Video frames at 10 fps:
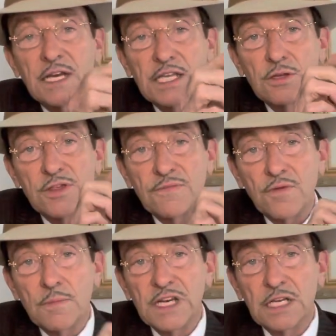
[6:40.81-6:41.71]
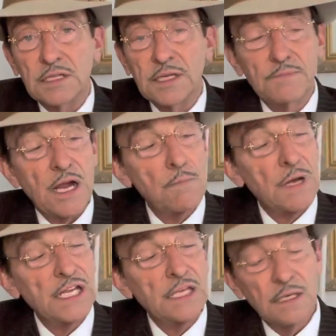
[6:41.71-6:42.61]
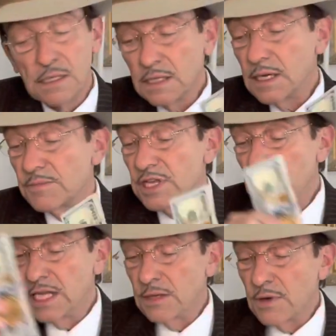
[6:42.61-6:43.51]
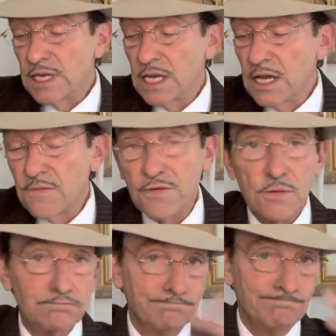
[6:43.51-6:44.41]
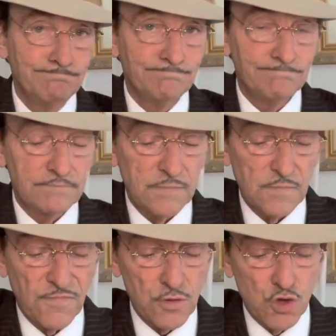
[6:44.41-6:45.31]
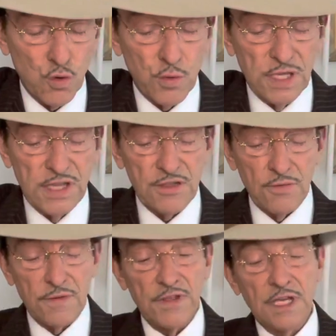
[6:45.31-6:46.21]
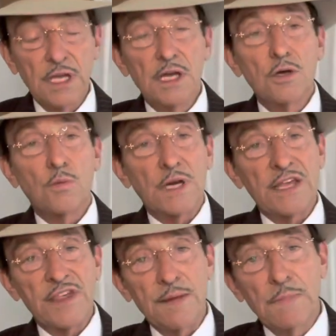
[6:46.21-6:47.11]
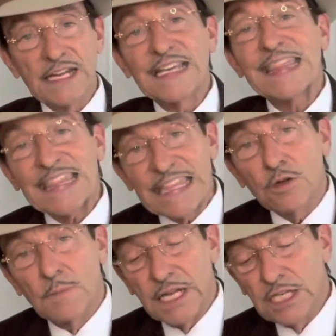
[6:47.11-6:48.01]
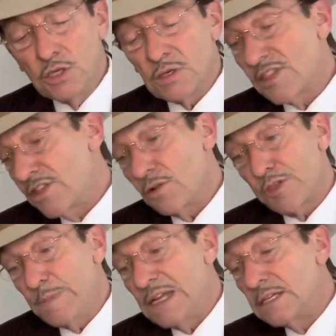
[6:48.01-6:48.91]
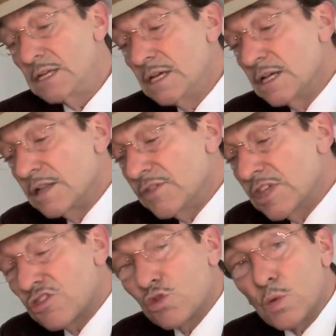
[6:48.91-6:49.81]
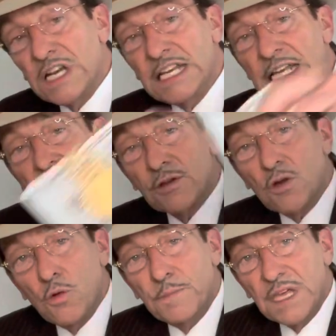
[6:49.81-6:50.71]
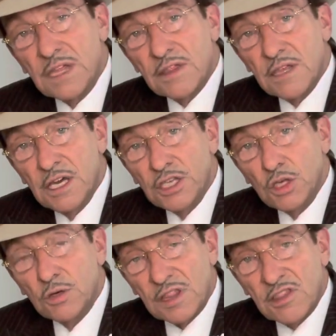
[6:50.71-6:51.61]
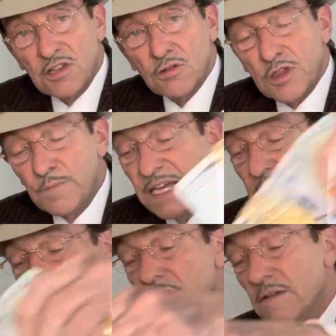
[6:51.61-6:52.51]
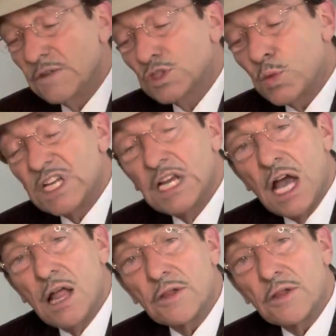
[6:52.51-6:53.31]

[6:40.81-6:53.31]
I use it for a money clip. Our money comes in handy right now for jewelry and that sort of thing. When I say money, it's still money. You can still spend this $20 gold piece. You could still spend for $20.